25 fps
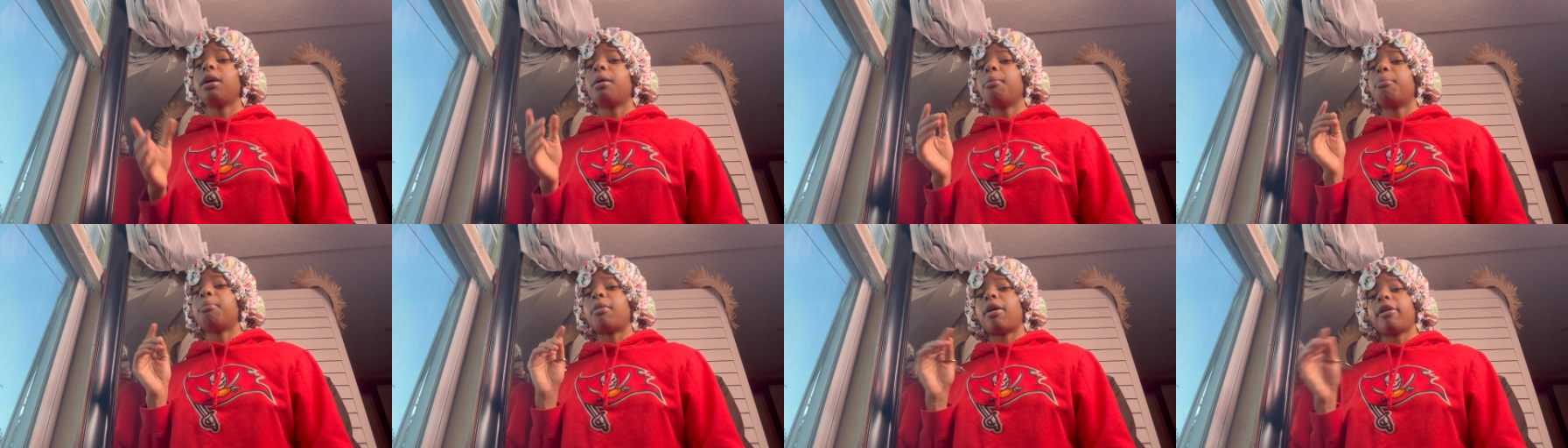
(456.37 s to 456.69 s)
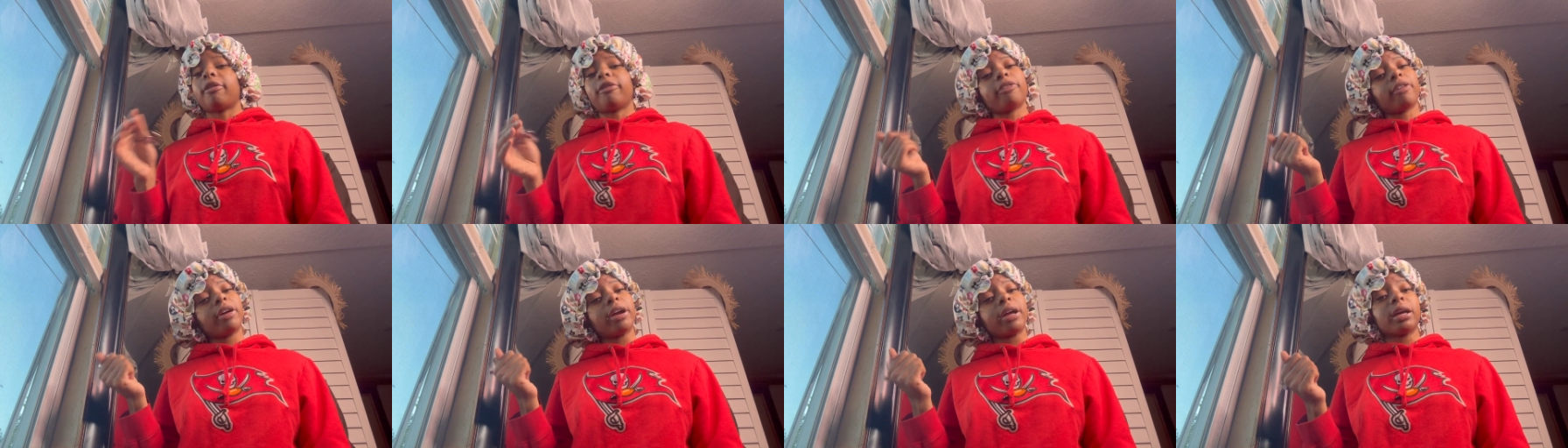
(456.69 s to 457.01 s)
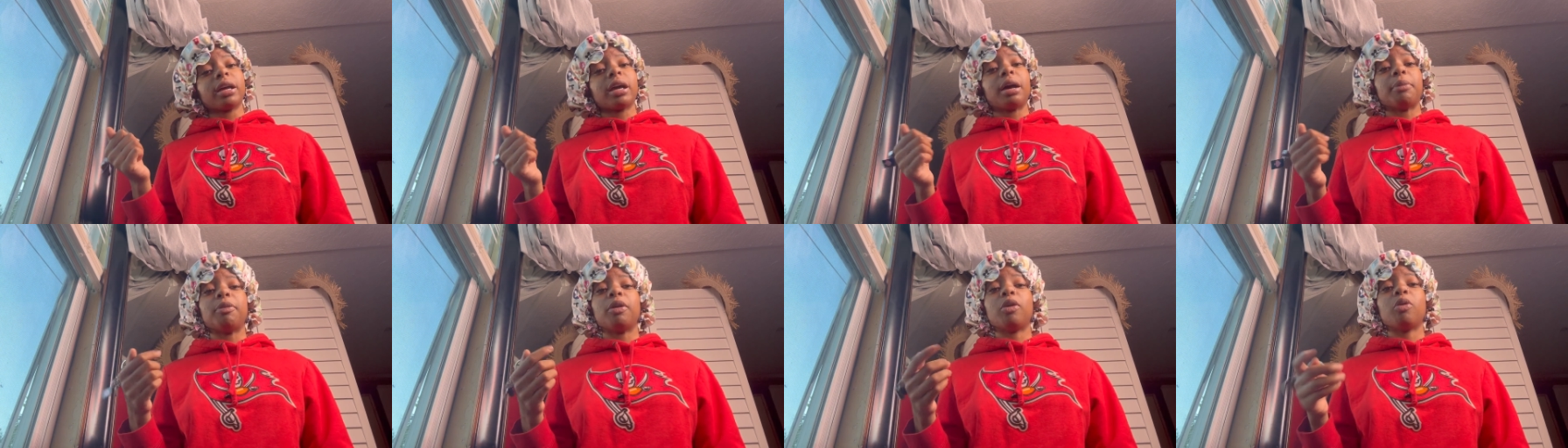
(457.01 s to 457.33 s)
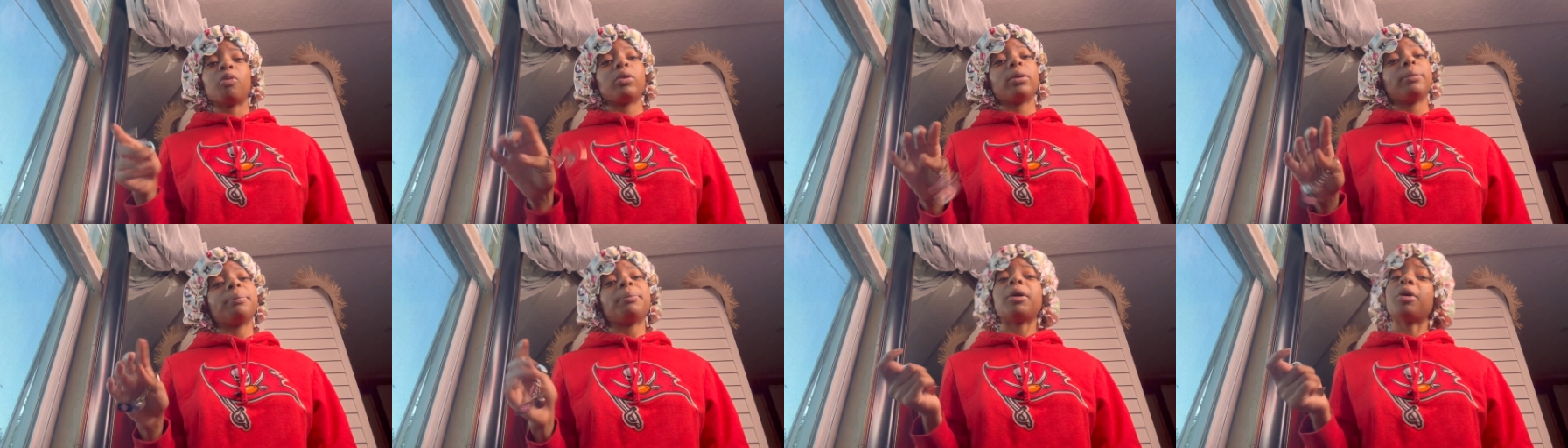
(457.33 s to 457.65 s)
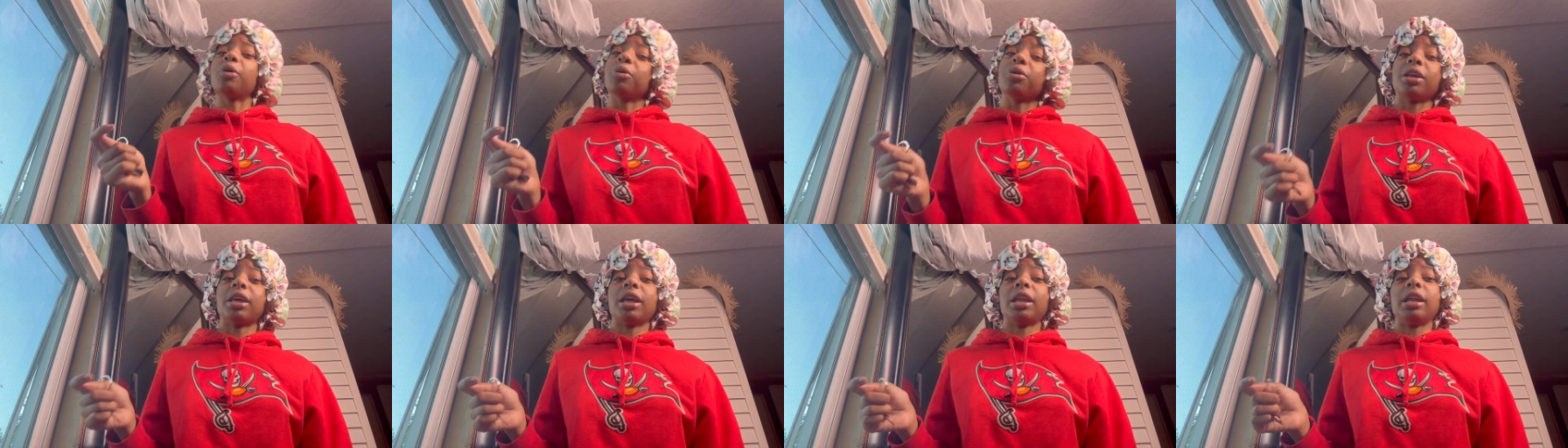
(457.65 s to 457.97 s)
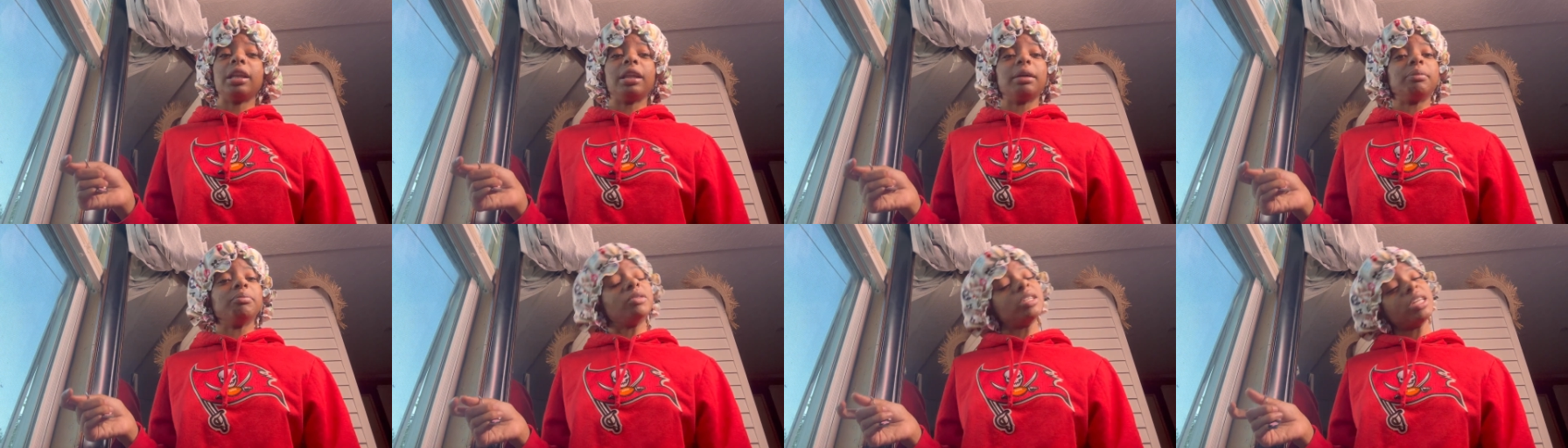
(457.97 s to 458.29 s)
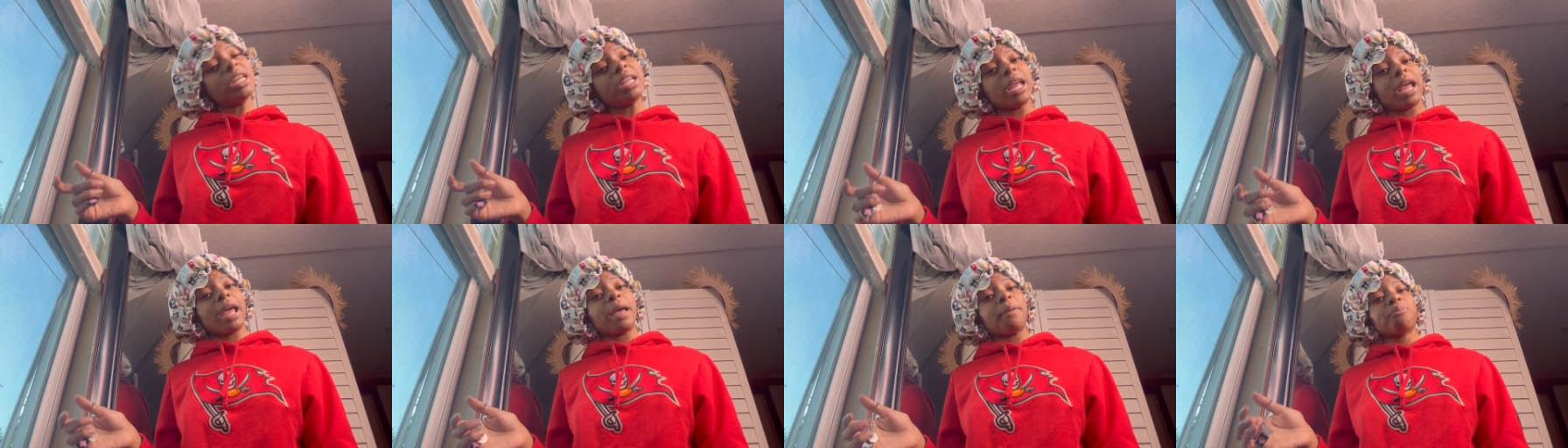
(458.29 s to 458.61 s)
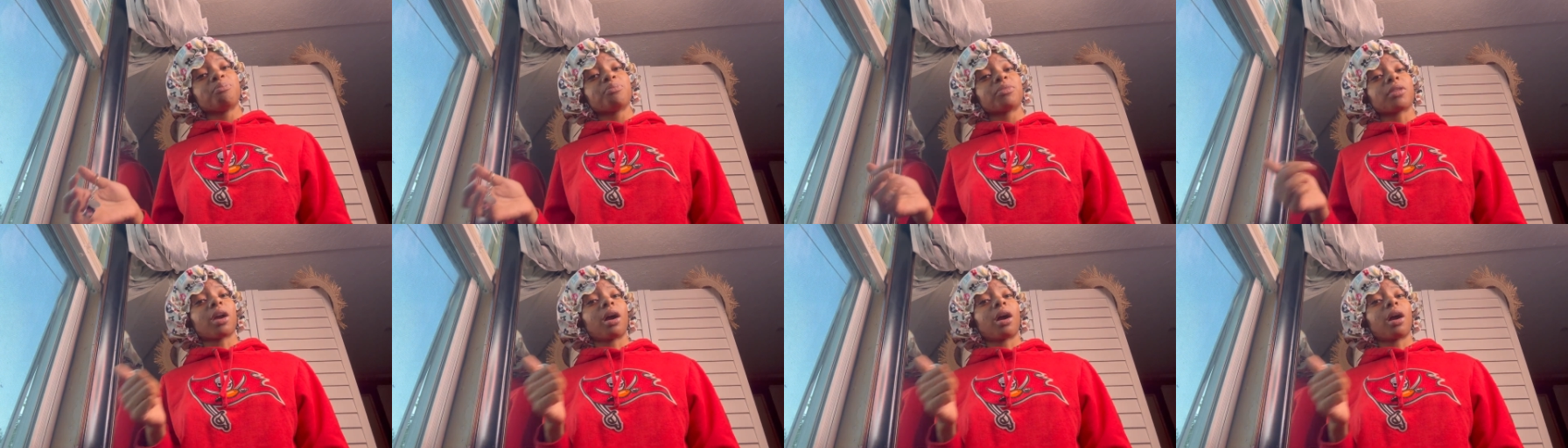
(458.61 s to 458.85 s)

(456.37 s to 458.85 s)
My friend coming. We both getting them today.